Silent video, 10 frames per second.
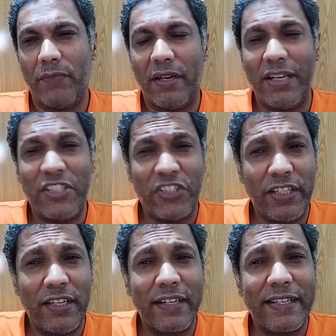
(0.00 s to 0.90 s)
a
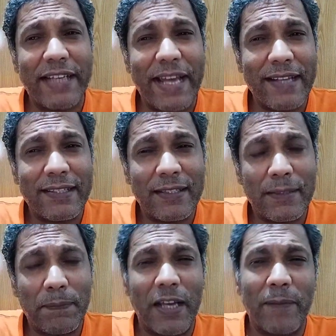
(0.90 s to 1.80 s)
Russian
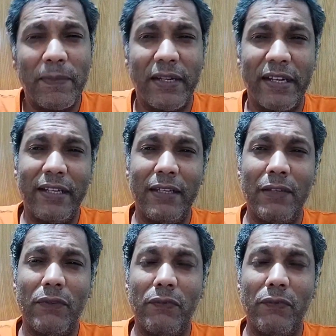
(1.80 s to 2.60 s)
gas pipeline,